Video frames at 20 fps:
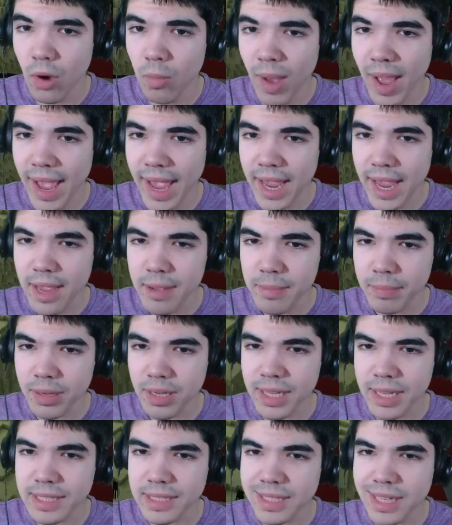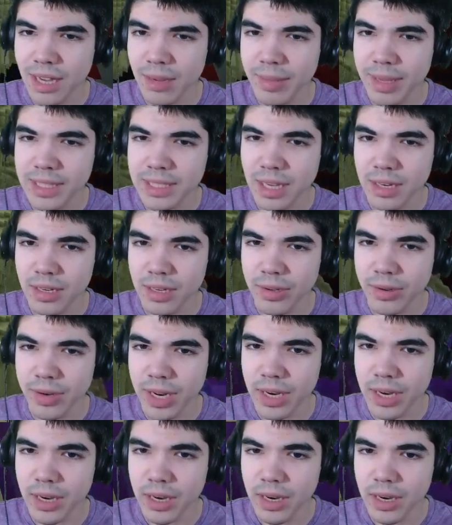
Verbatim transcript: way. Please tell me it's unlooted